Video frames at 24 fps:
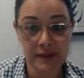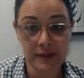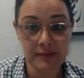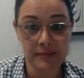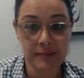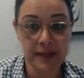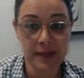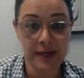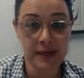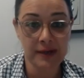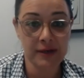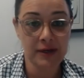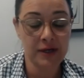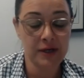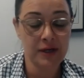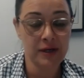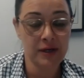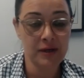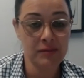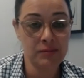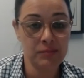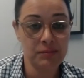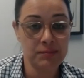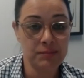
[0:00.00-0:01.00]
about
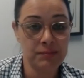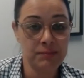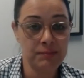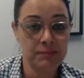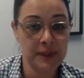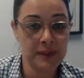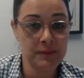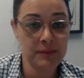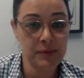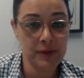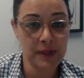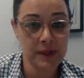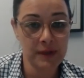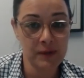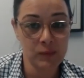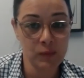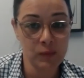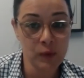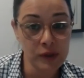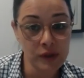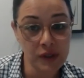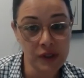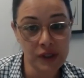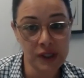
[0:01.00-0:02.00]
Big Brother
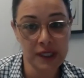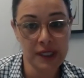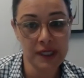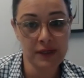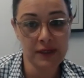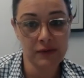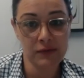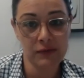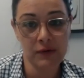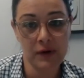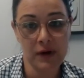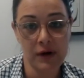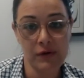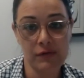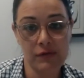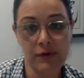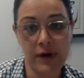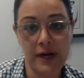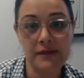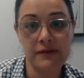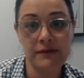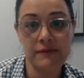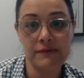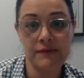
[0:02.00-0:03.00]
watching or a whole
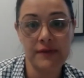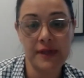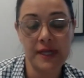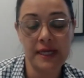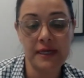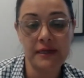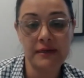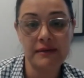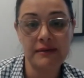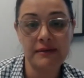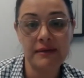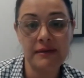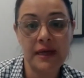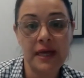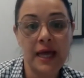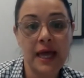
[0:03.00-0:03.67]
range of things.